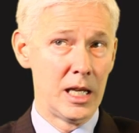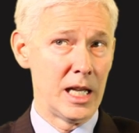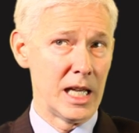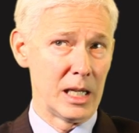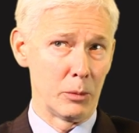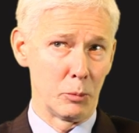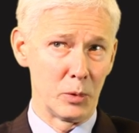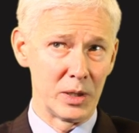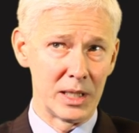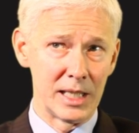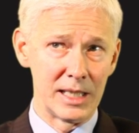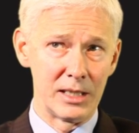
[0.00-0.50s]

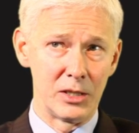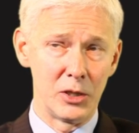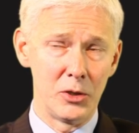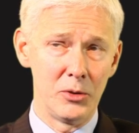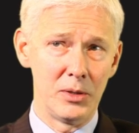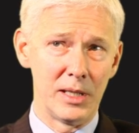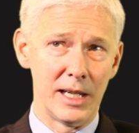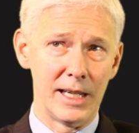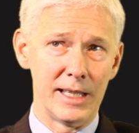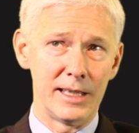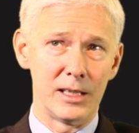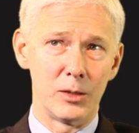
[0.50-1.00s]
And when they do
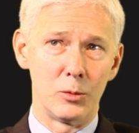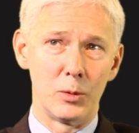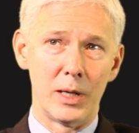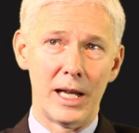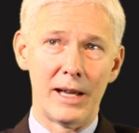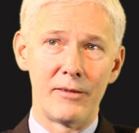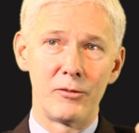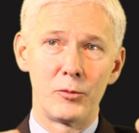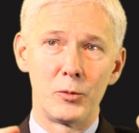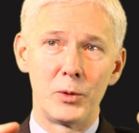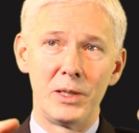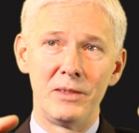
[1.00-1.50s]
that, the
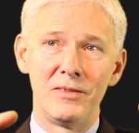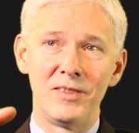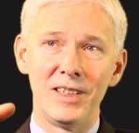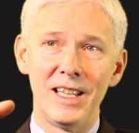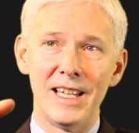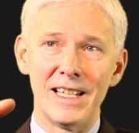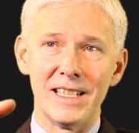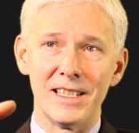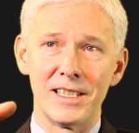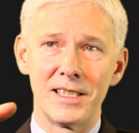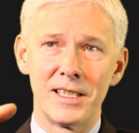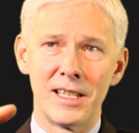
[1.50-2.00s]
raft
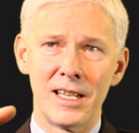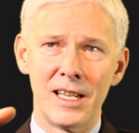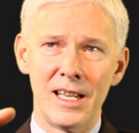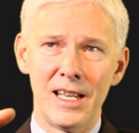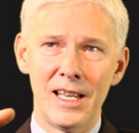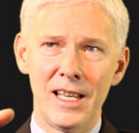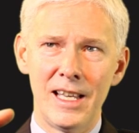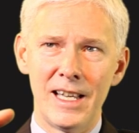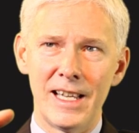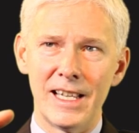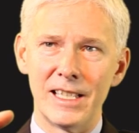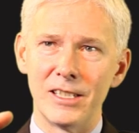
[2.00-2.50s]
reflates,
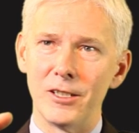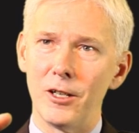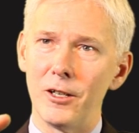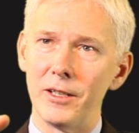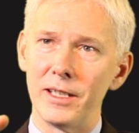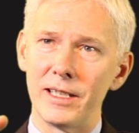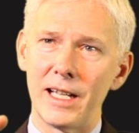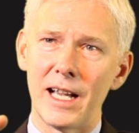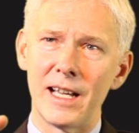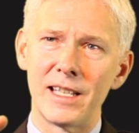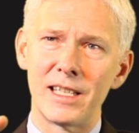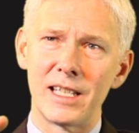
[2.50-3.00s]
and all
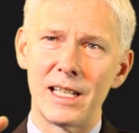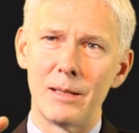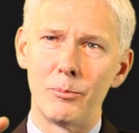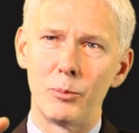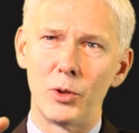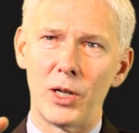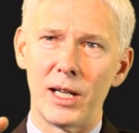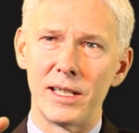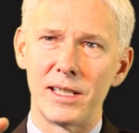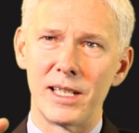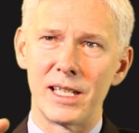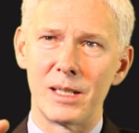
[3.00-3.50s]
the asset
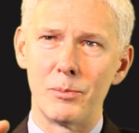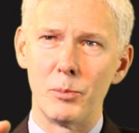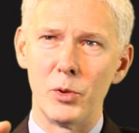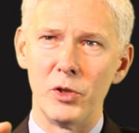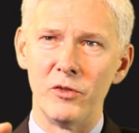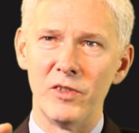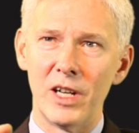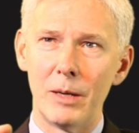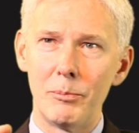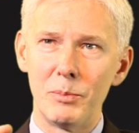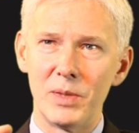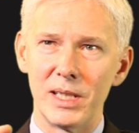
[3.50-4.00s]
prices
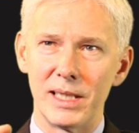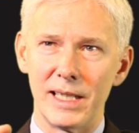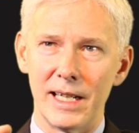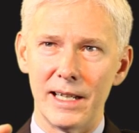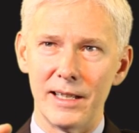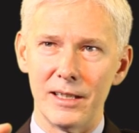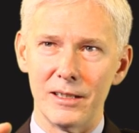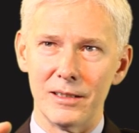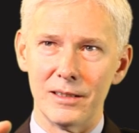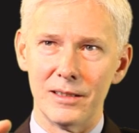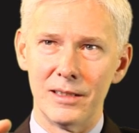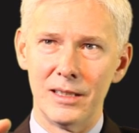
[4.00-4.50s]
move up
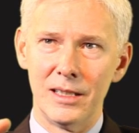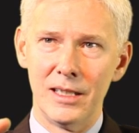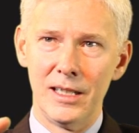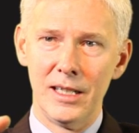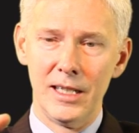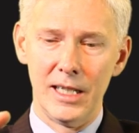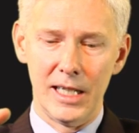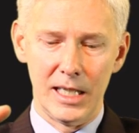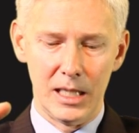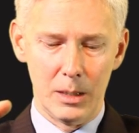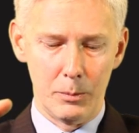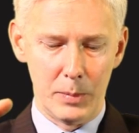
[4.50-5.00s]
together.
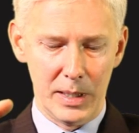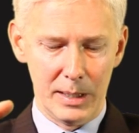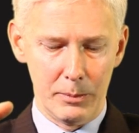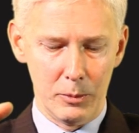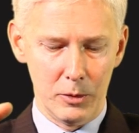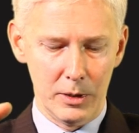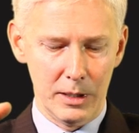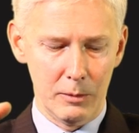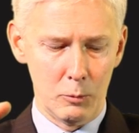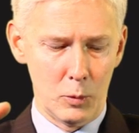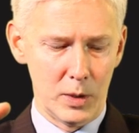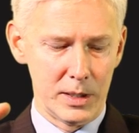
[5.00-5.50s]
And the
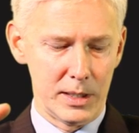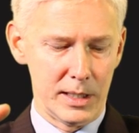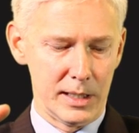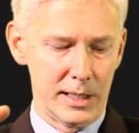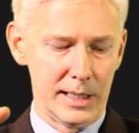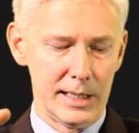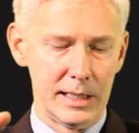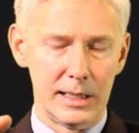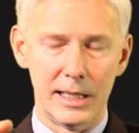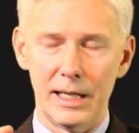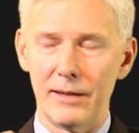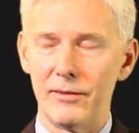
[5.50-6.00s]
people, once
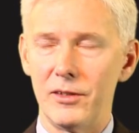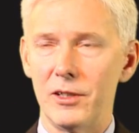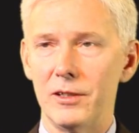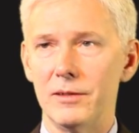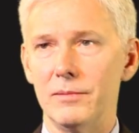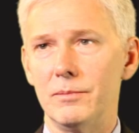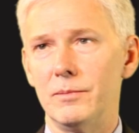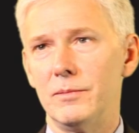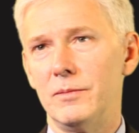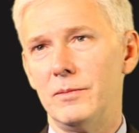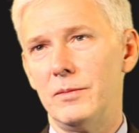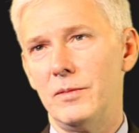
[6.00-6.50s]
again, have
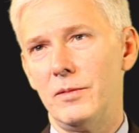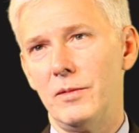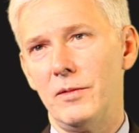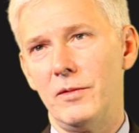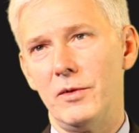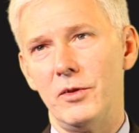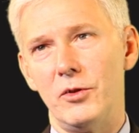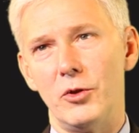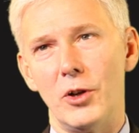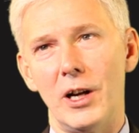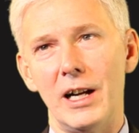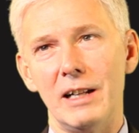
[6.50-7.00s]
their
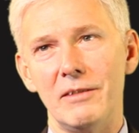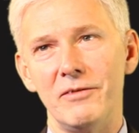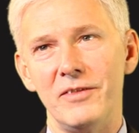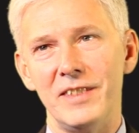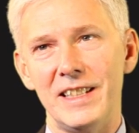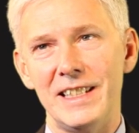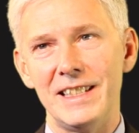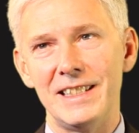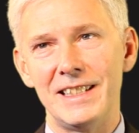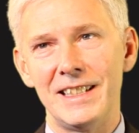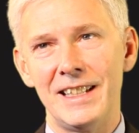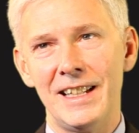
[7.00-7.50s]
dry
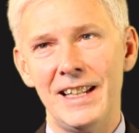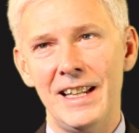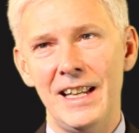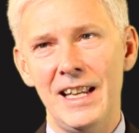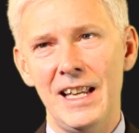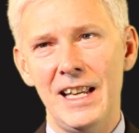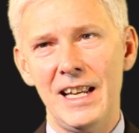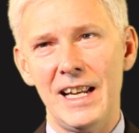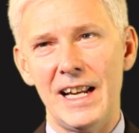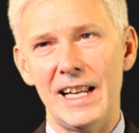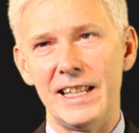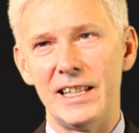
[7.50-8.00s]
feet,
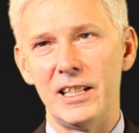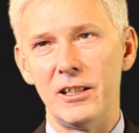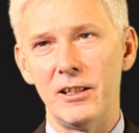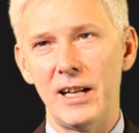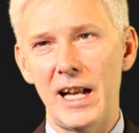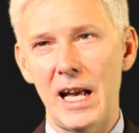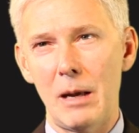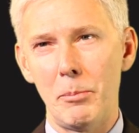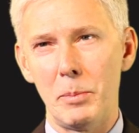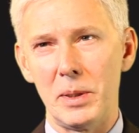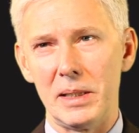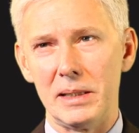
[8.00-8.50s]
and they're
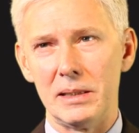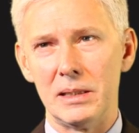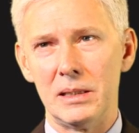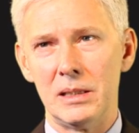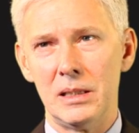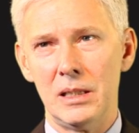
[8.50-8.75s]
happy.